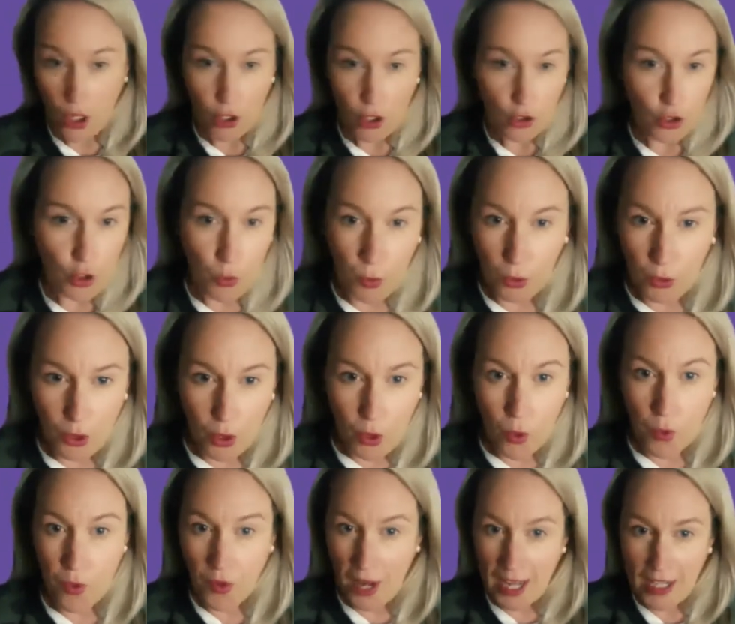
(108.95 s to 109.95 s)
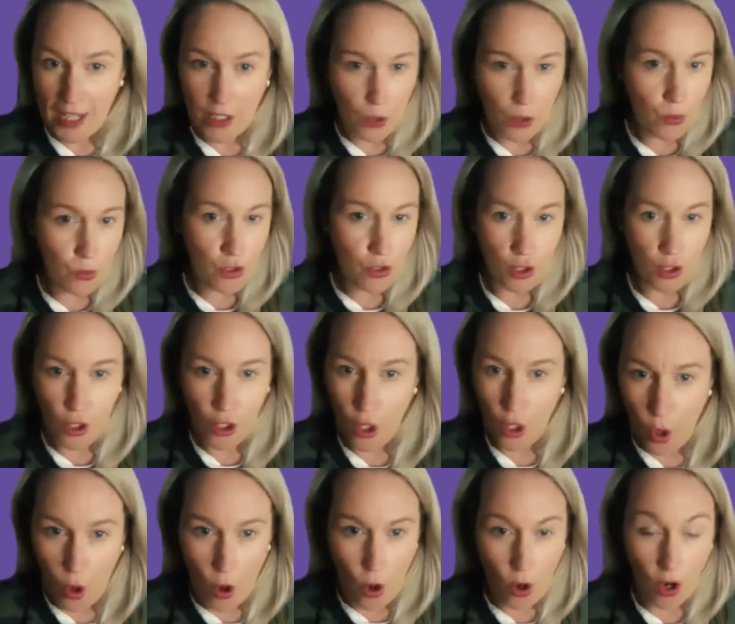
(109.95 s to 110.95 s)
you will know that I don't do
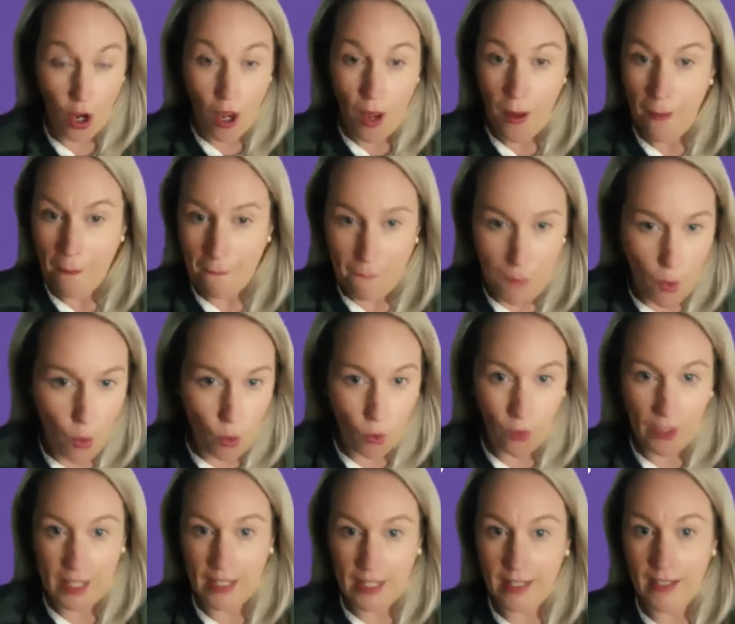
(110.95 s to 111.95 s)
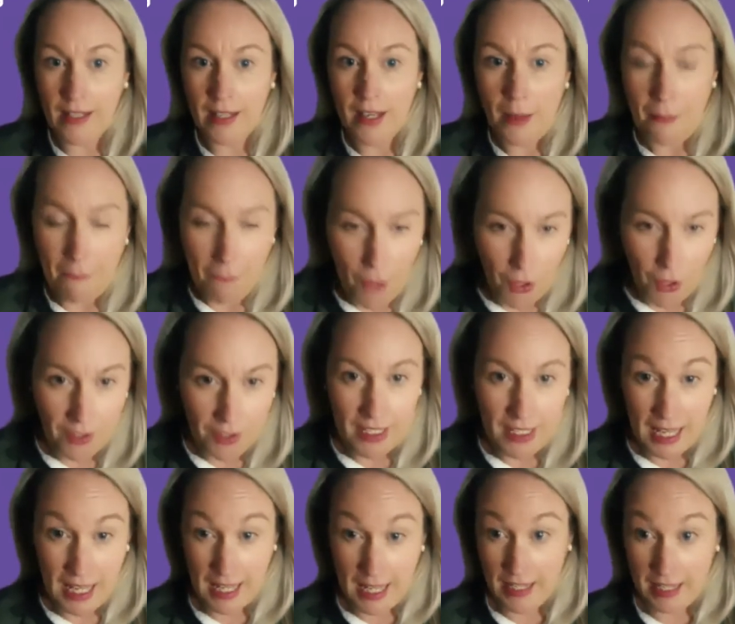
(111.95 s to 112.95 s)
long, boring,
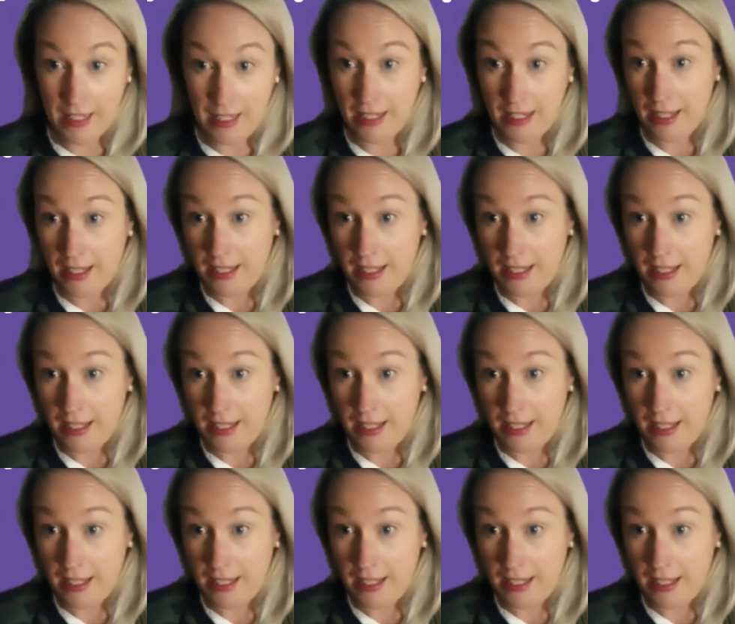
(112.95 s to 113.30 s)
mundane,